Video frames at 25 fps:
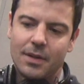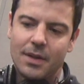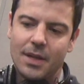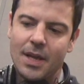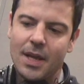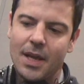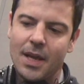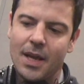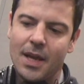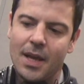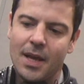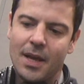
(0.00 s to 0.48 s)

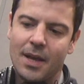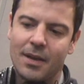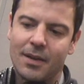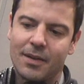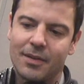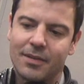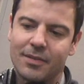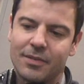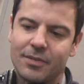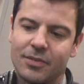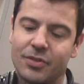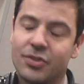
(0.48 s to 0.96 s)

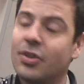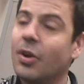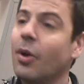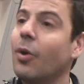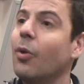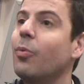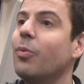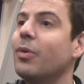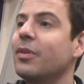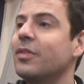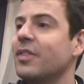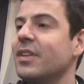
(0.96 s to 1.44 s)
Yeah.
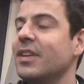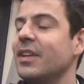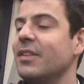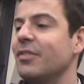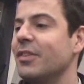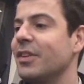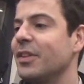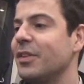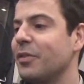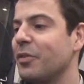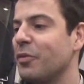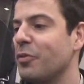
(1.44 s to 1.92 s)
Joe wasn't
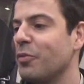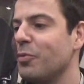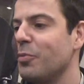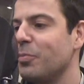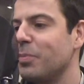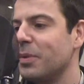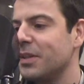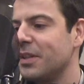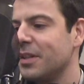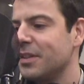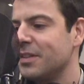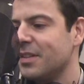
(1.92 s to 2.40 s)
even in the
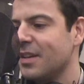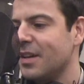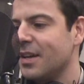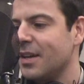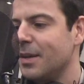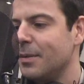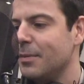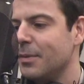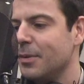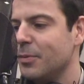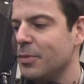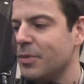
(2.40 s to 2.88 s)
group at the
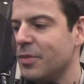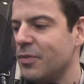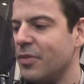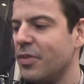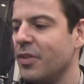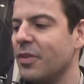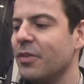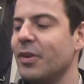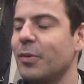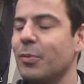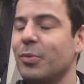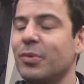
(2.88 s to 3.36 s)
time.
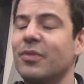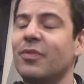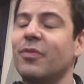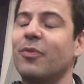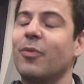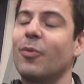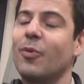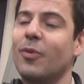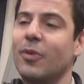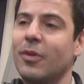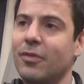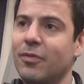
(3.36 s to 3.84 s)
It was
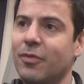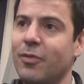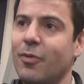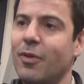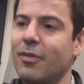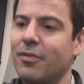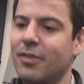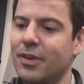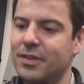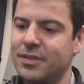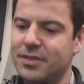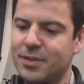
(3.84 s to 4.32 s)
four
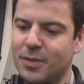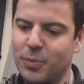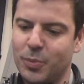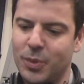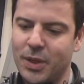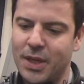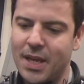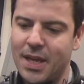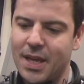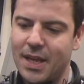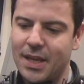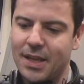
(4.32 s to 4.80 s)
of us,
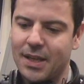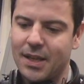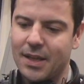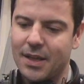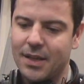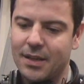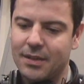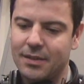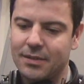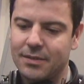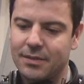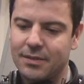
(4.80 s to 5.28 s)
and we
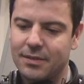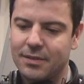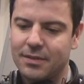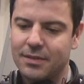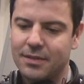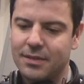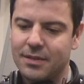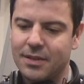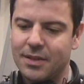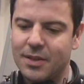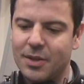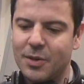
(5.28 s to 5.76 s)

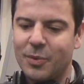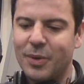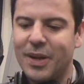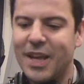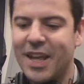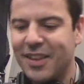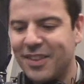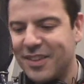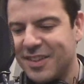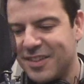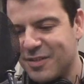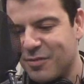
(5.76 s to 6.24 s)

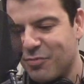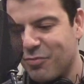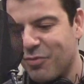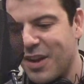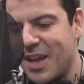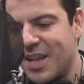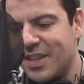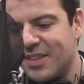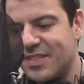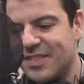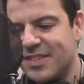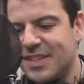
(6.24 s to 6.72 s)
had these
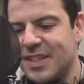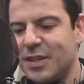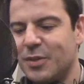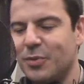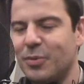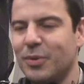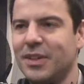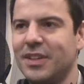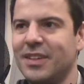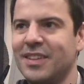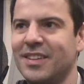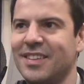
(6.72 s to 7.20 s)
red
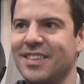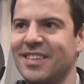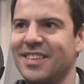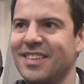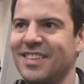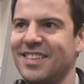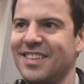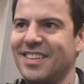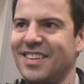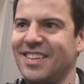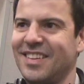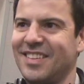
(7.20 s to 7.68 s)
sequin
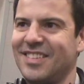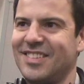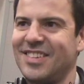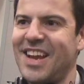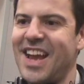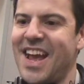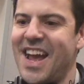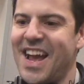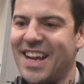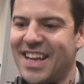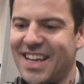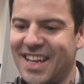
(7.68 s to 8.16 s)

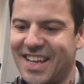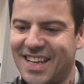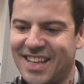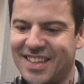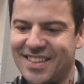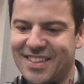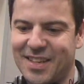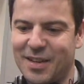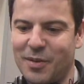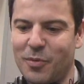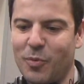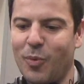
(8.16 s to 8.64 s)

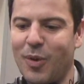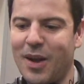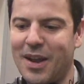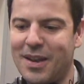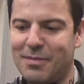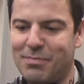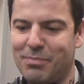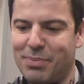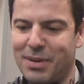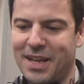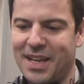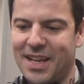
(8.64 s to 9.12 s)
jackets and
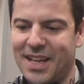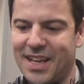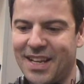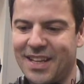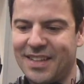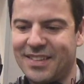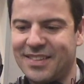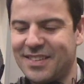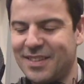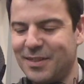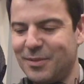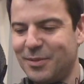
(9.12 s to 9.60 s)
white
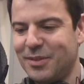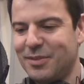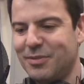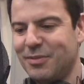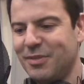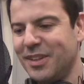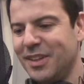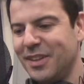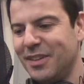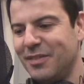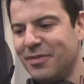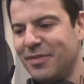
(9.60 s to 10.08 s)
pants. It was
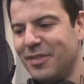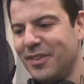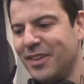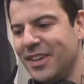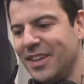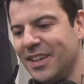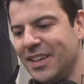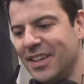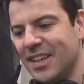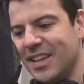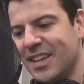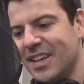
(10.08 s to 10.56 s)
really
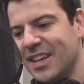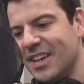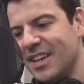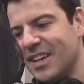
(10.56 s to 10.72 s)
funny.